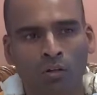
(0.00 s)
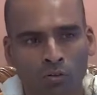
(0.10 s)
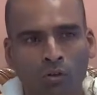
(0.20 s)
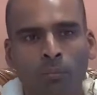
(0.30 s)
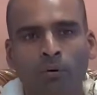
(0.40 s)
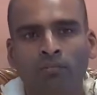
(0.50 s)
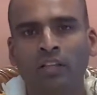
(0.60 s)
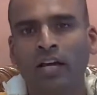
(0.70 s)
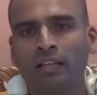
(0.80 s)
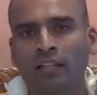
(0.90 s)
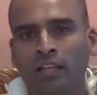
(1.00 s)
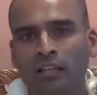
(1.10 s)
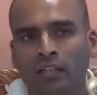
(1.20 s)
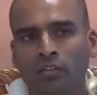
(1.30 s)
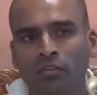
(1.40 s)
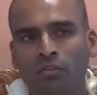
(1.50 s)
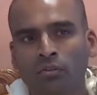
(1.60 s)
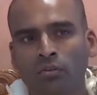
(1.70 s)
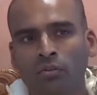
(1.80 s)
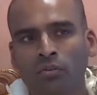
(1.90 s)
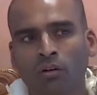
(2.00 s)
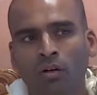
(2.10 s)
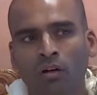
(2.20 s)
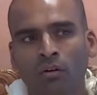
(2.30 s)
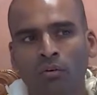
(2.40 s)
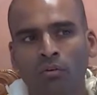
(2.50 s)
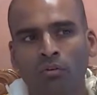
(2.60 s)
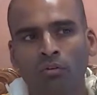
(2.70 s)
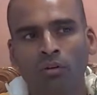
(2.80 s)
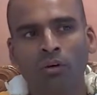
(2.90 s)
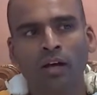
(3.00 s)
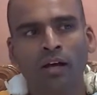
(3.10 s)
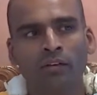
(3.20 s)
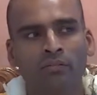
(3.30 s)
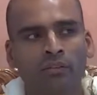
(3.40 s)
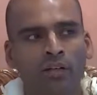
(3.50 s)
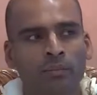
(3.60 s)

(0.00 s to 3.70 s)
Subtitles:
On top of that, they need to also have